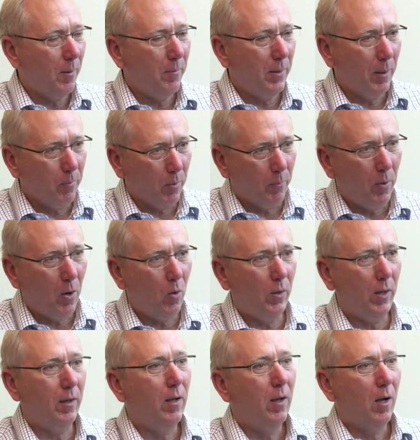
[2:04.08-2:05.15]
be a
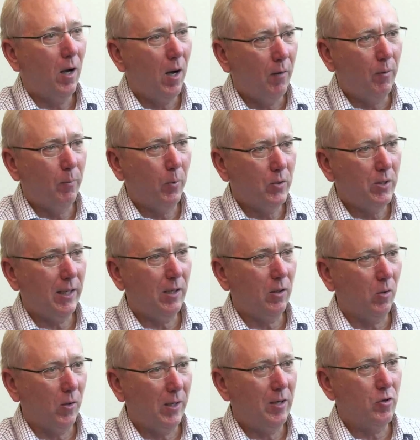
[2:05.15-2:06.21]
proponent of a
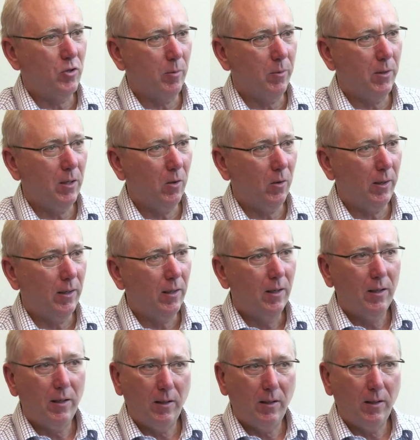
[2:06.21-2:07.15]
particular leadership theory,